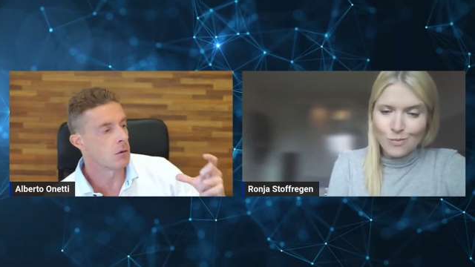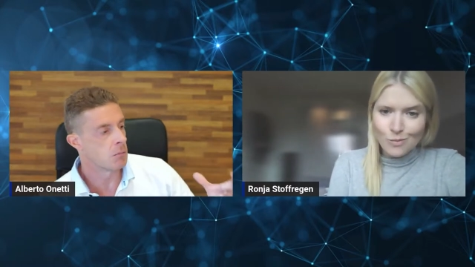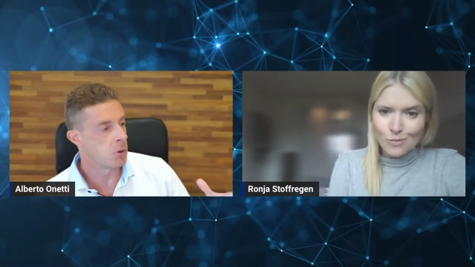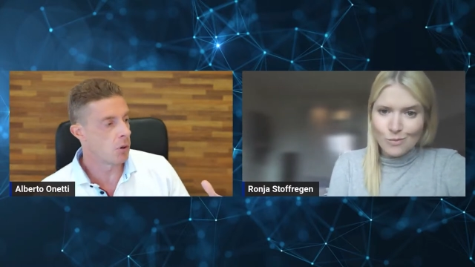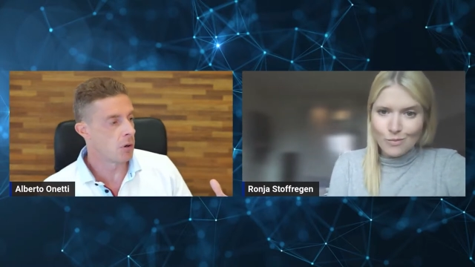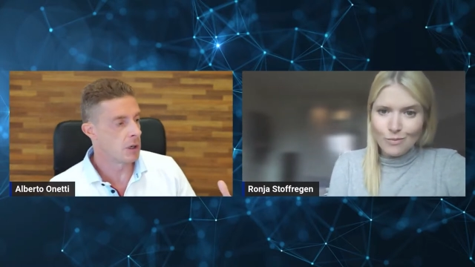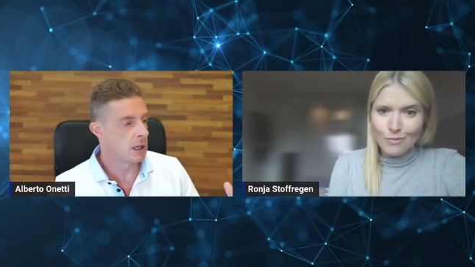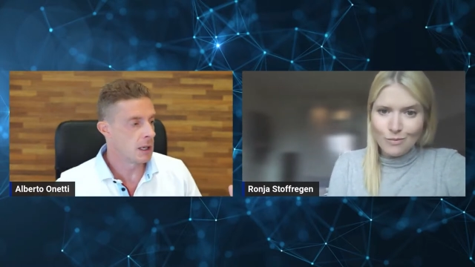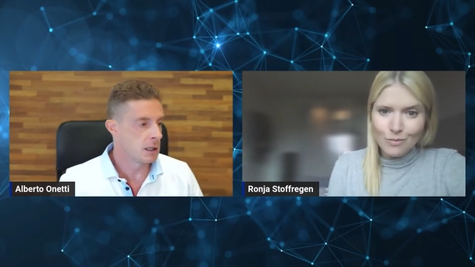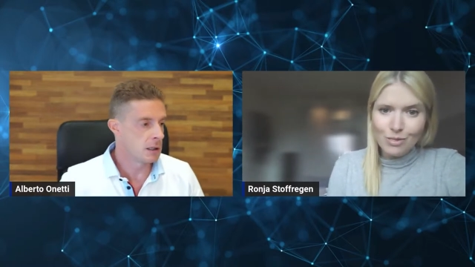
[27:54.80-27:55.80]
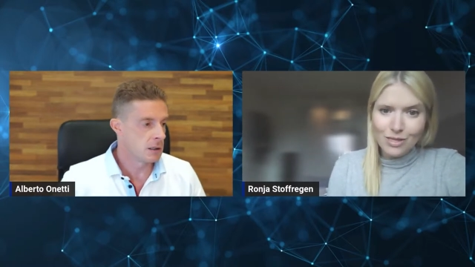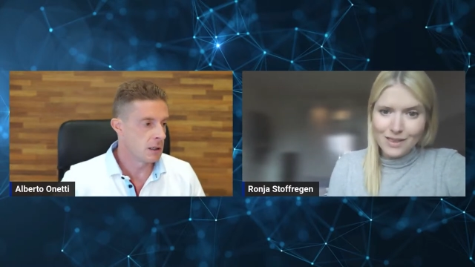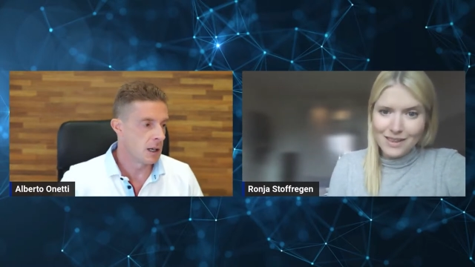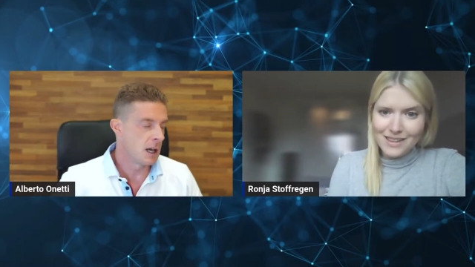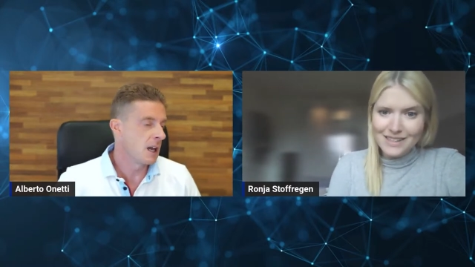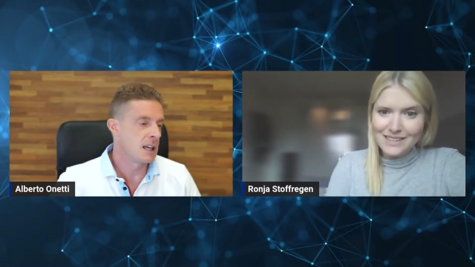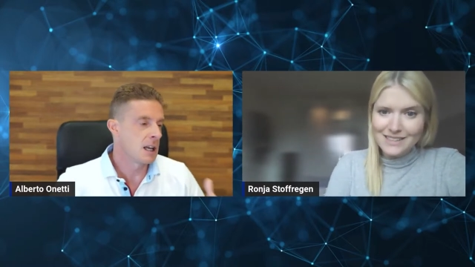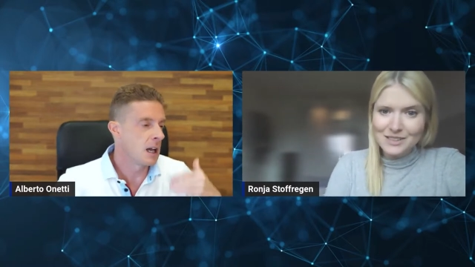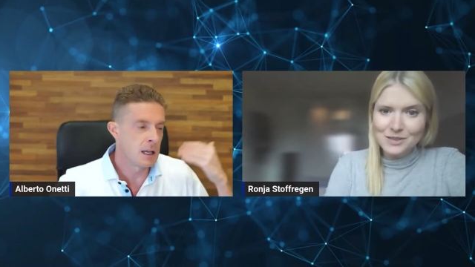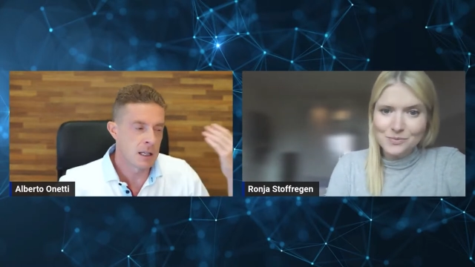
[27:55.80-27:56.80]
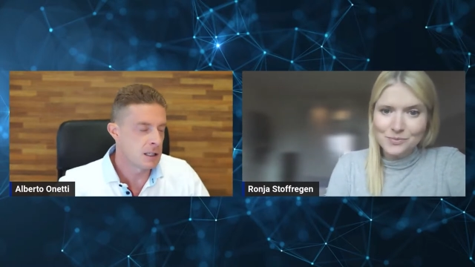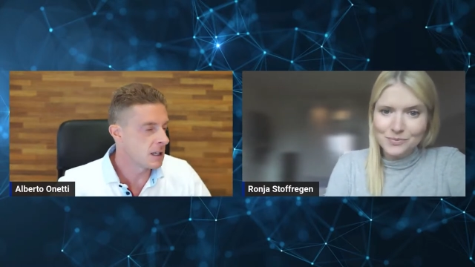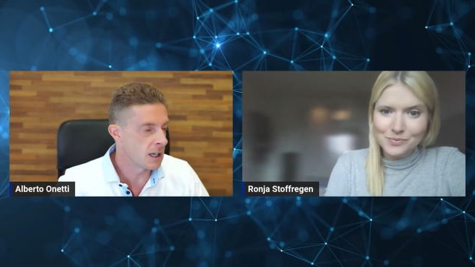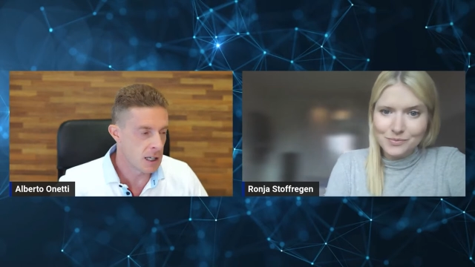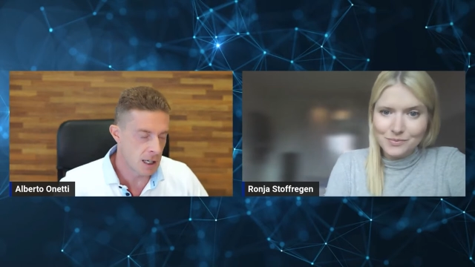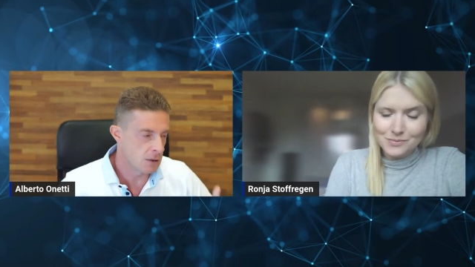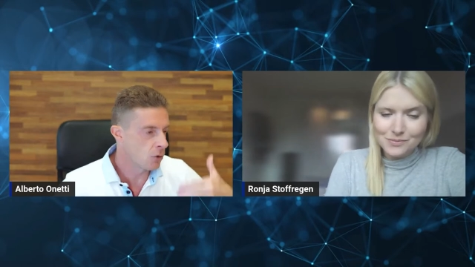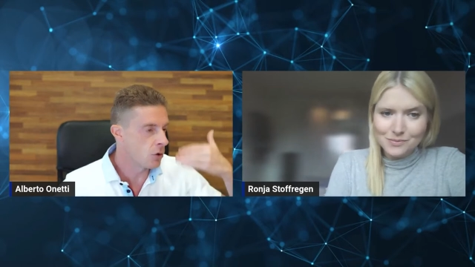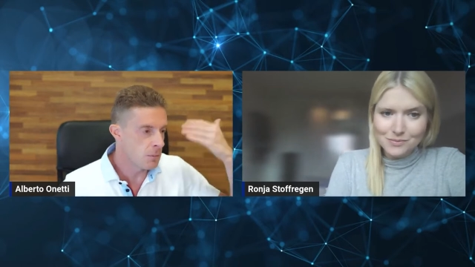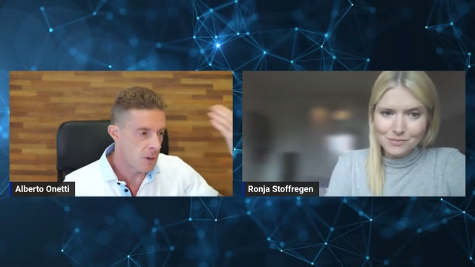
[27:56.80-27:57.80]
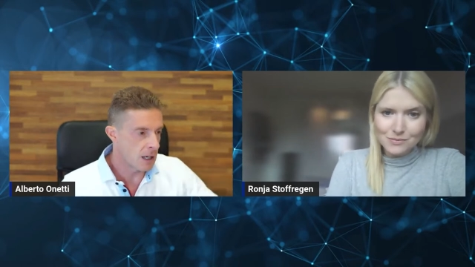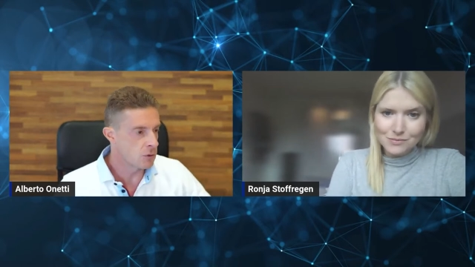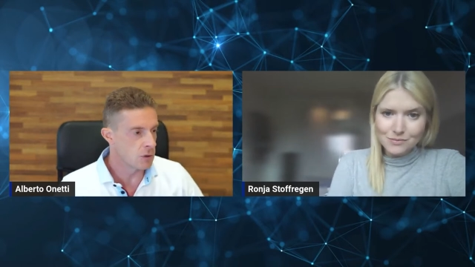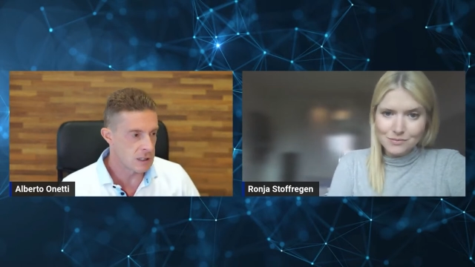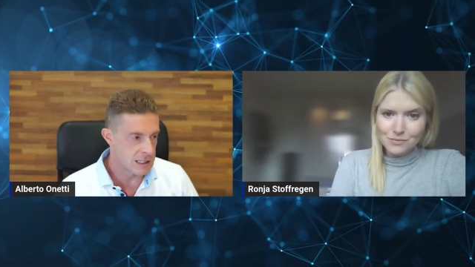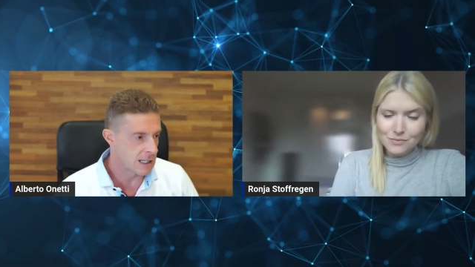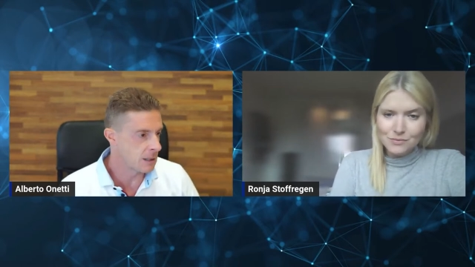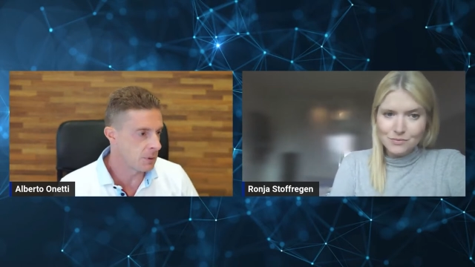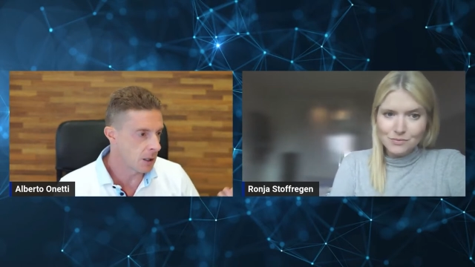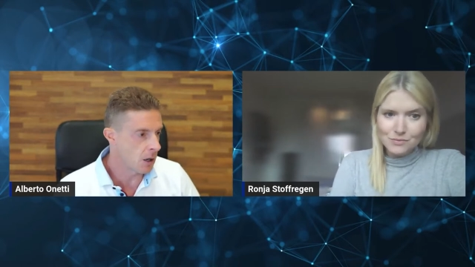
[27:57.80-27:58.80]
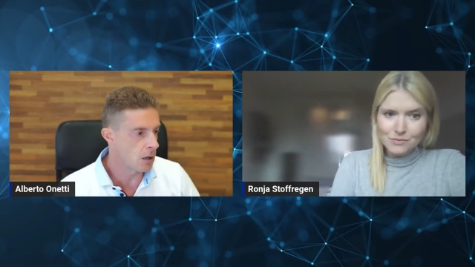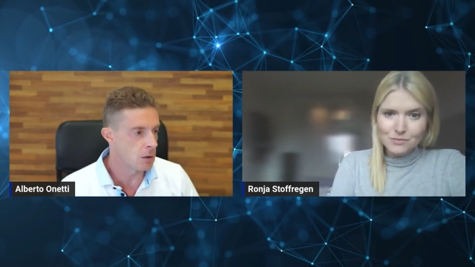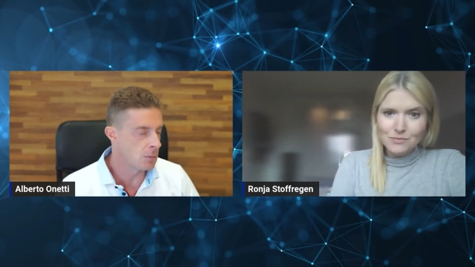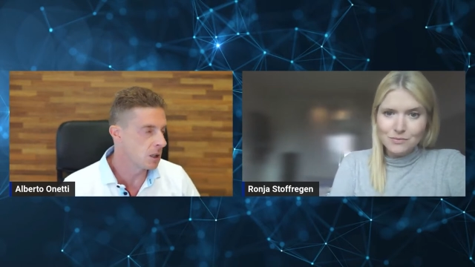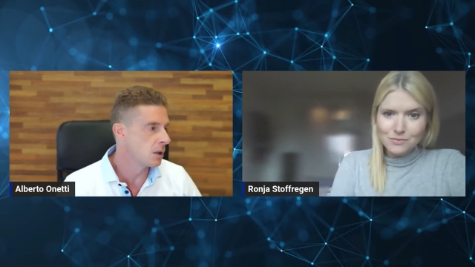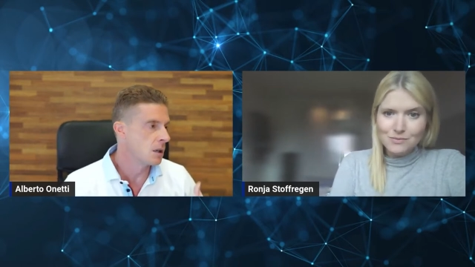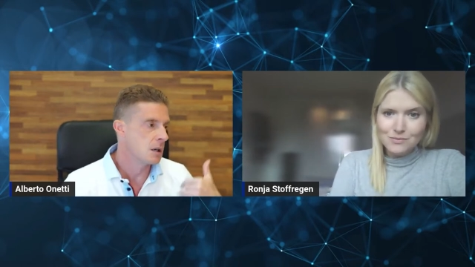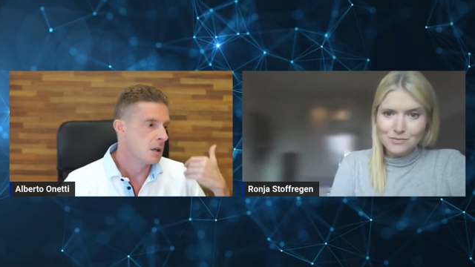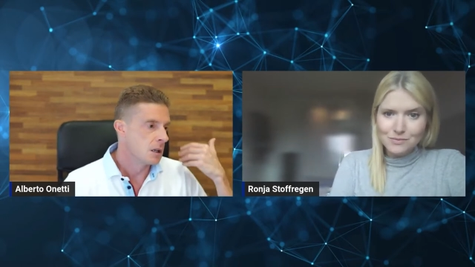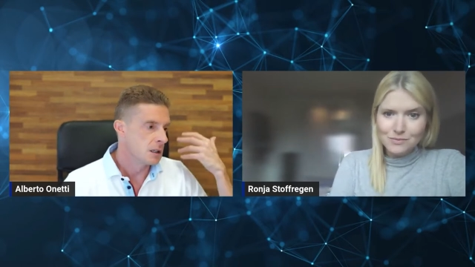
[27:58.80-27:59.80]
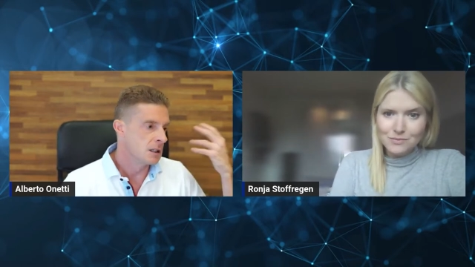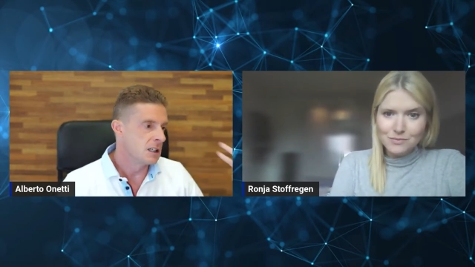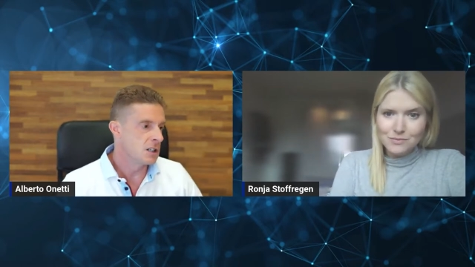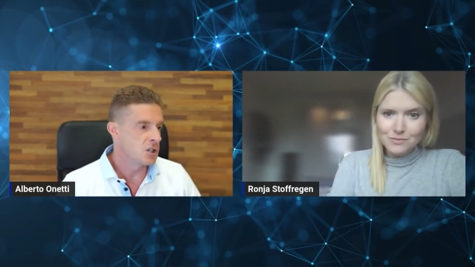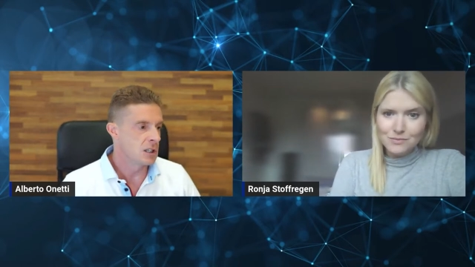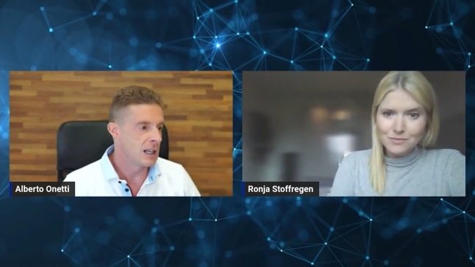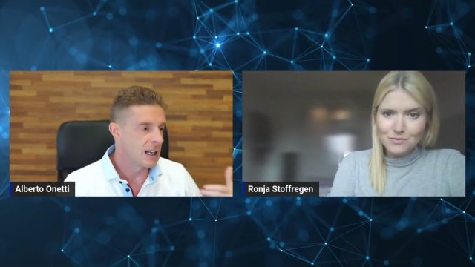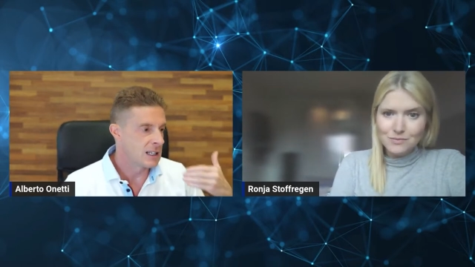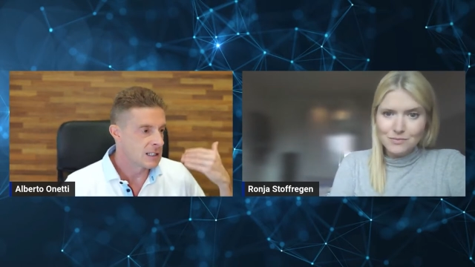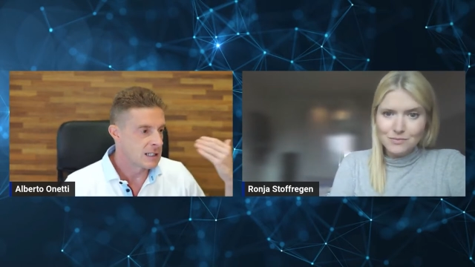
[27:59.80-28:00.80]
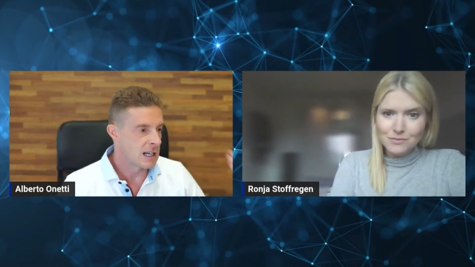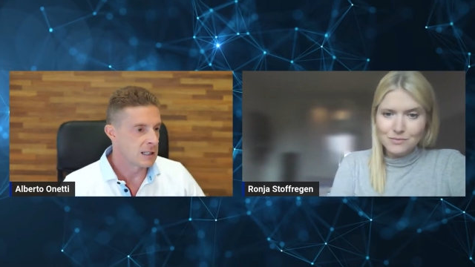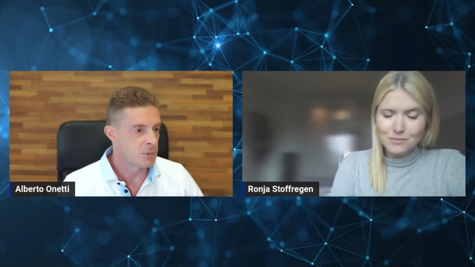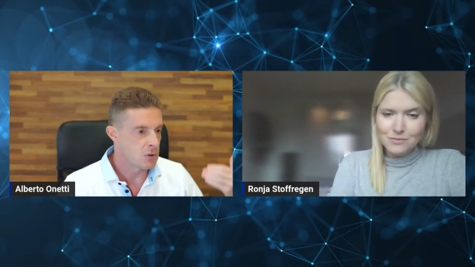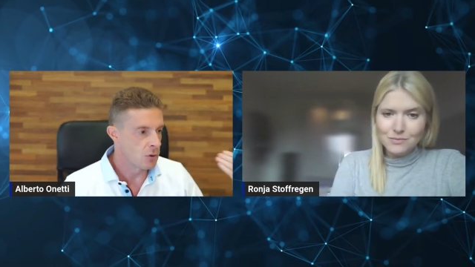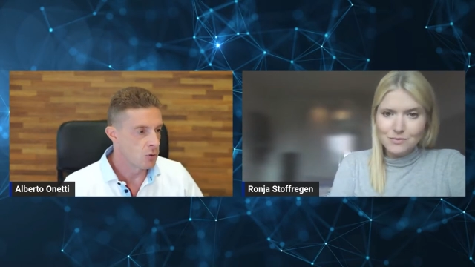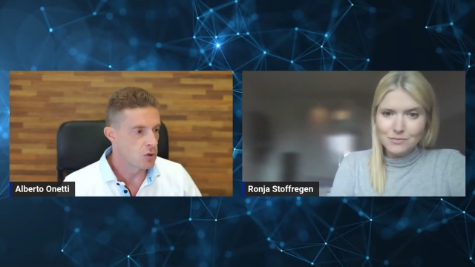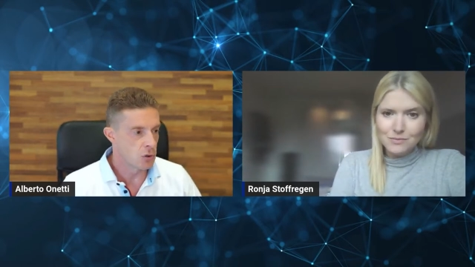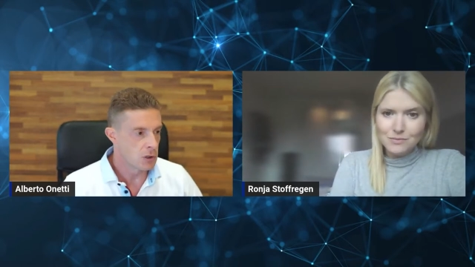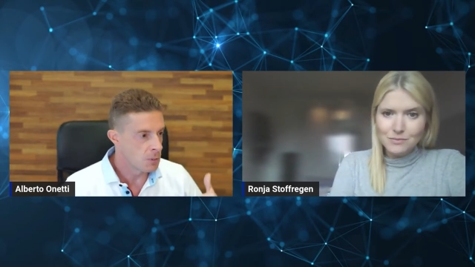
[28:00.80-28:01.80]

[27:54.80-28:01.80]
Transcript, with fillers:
Speaker 1: component. Uh, I, I, again, going back to the startup economy, digital startup solution